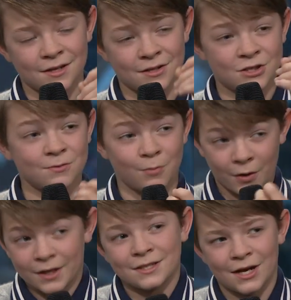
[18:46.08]

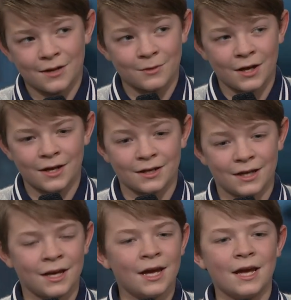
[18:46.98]
spoken timeline.
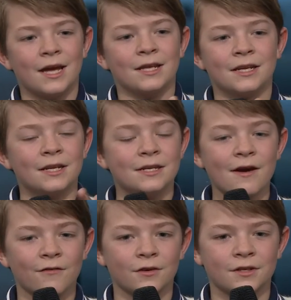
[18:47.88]
Like it, it
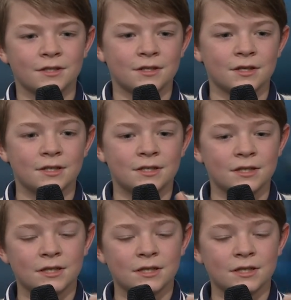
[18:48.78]
never is is